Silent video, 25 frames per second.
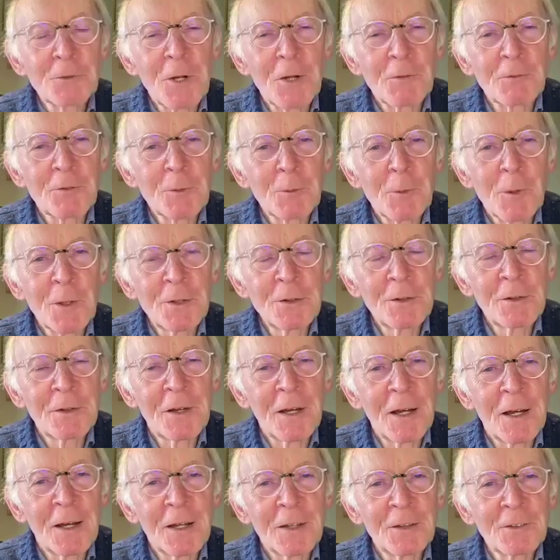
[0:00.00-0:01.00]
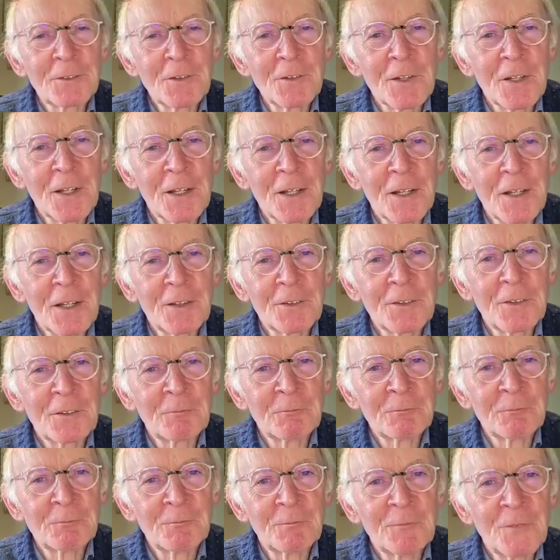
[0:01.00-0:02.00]
to everyone, and
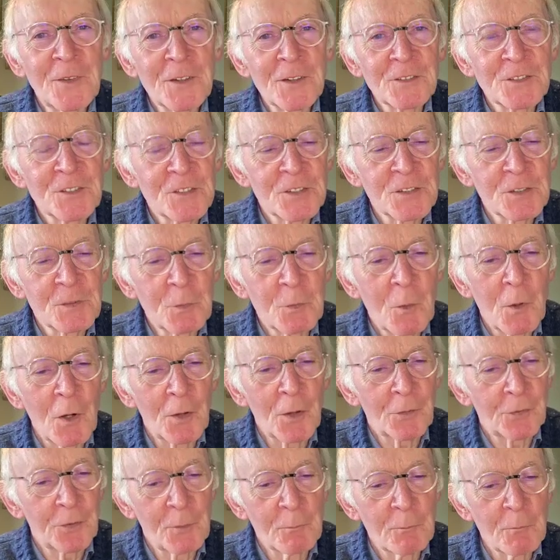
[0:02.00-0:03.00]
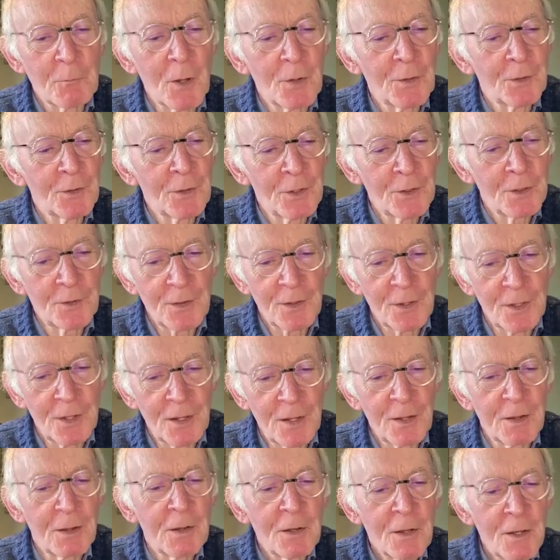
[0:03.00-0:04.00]
this is the Monday,
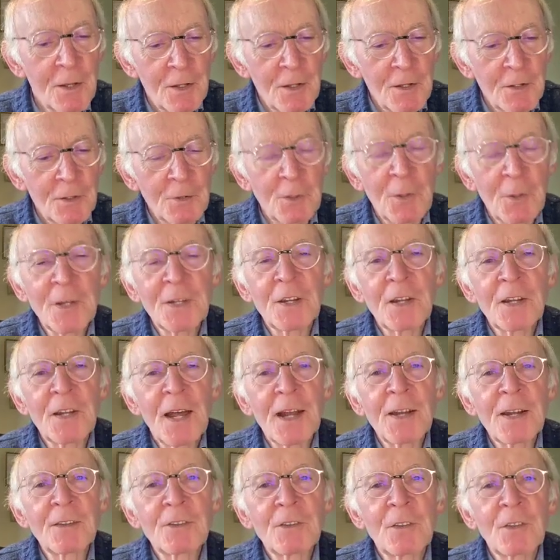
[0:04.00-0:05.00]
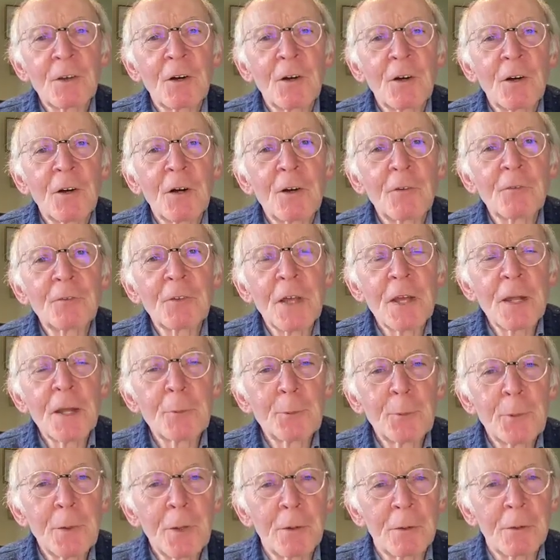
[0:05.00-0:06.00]
the 29th of
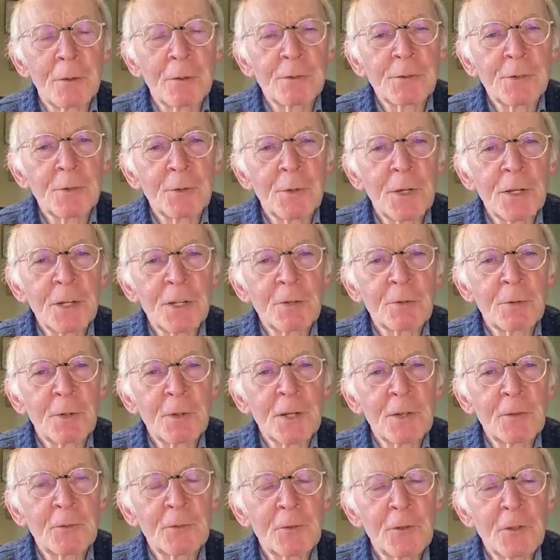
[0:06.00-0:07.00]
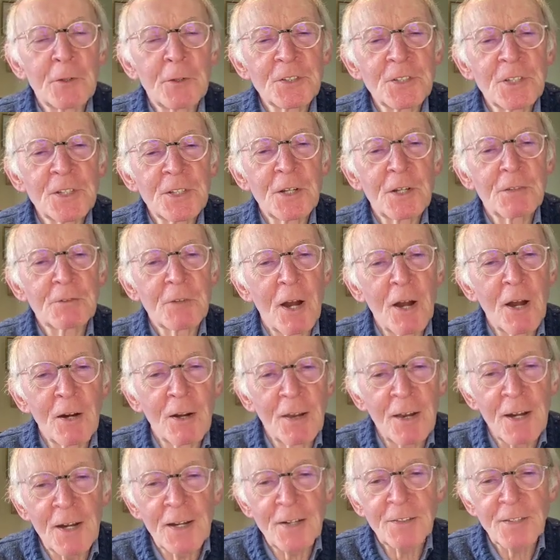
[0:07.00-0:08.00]
April, 2024. See
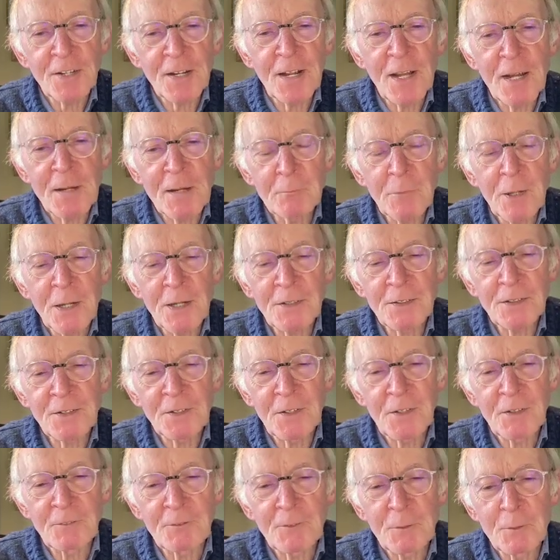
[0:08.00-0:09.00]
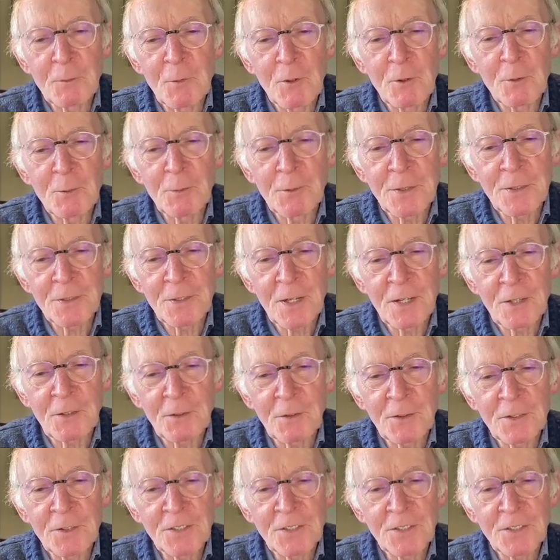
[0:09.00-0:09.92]
how alert I am, Pat, to every moment. I know